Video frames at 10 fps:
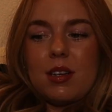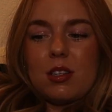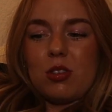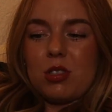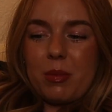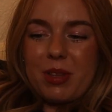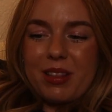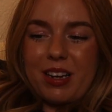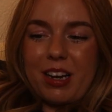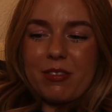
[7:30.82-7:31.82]
So
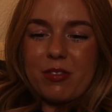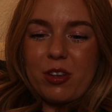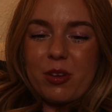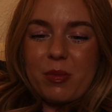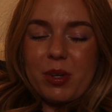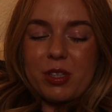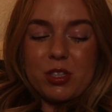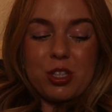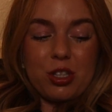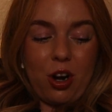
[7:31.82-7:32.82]
something that I've
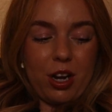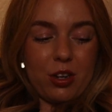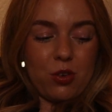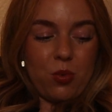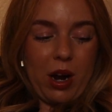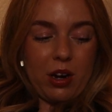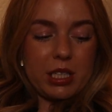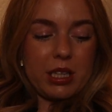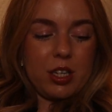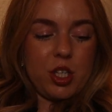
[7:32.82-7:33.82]
been starting to wear
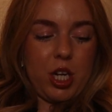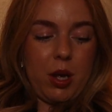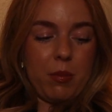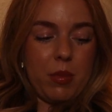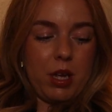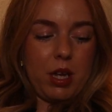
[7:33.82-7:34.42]
to the gym